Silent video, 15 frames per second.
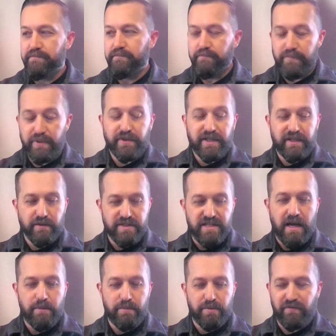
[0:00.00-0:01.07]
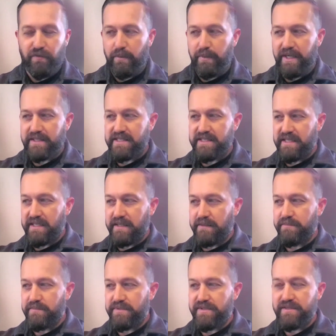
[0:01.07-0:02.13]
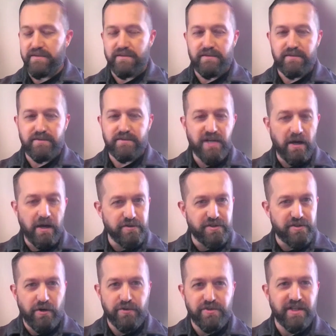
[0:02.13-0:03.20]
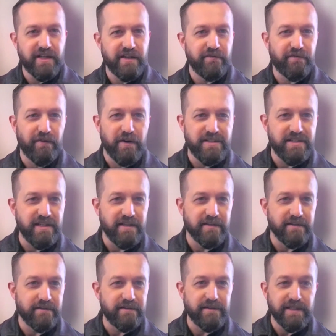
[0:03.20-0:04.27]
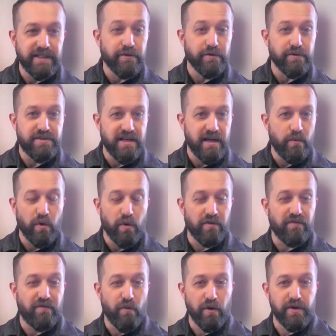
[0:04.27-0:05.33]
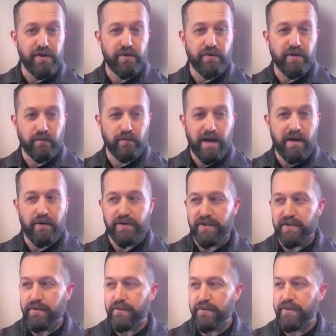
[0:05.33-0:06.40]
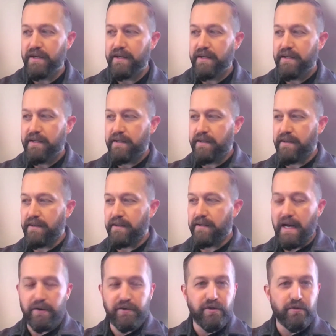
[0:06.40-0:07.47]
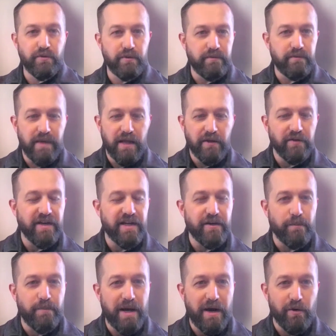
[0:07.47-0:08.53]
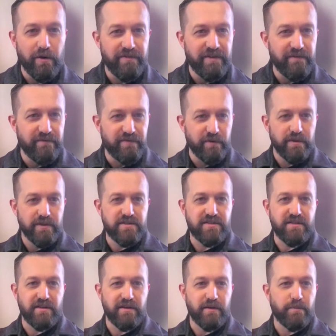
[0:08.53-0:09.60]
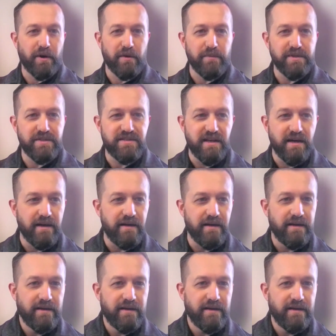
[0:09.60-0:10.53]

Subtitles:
building those high performing teams, challenge coaching, confronting leaders that work for you and around you. How do you elevate your power of influence to the departments that